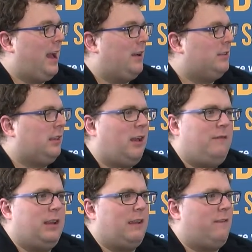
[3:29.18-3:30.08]
I just
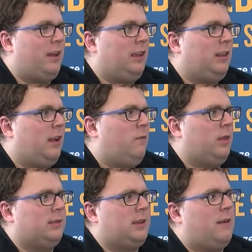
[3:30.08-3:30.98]
loved it. I fell in love
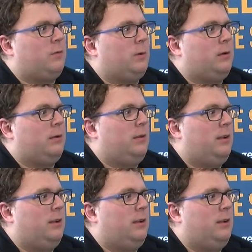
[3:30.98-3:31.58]
with the software.